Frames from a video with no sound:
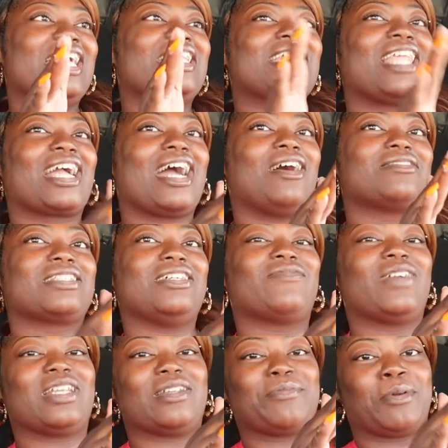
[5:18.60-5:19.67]
like I was getting
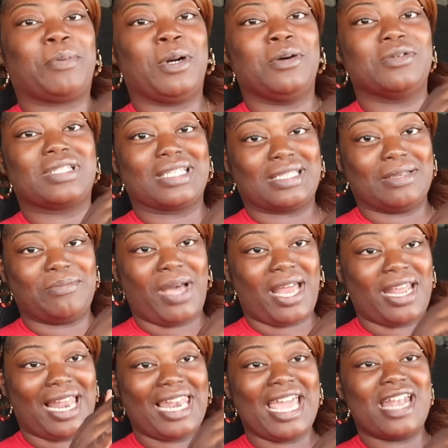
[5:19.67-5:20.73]
ready to propose to
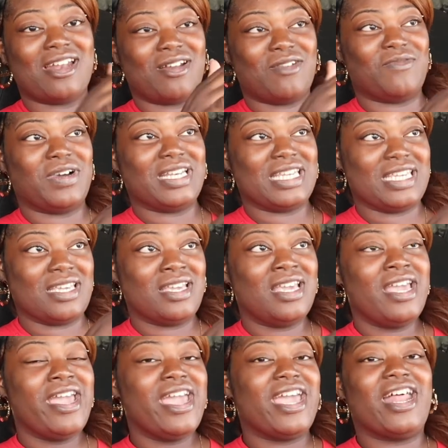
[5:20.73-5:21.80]
somebody. I landed on one knee.
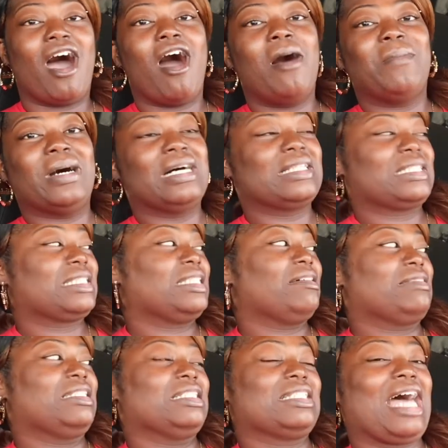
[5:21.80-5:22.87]
And all my other
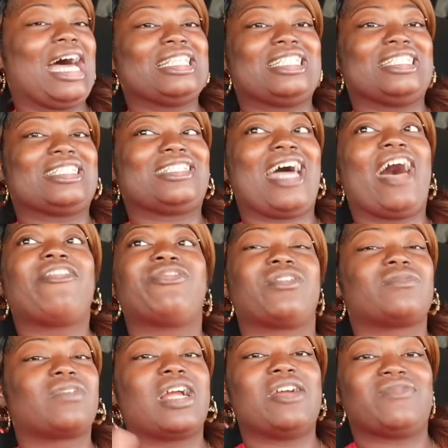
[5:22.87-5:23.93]
stuff I
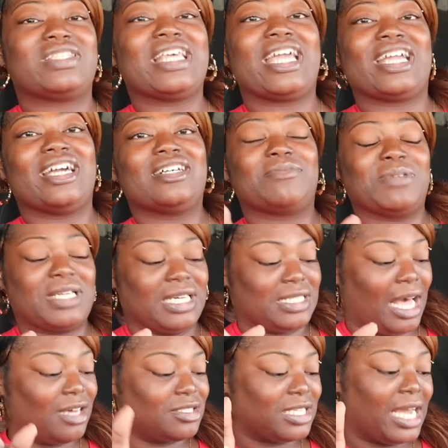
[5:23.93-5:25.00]
threw everything else because
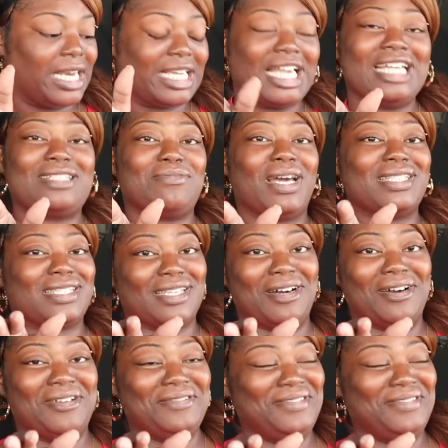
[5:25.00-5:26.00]
I was trying to catch myself.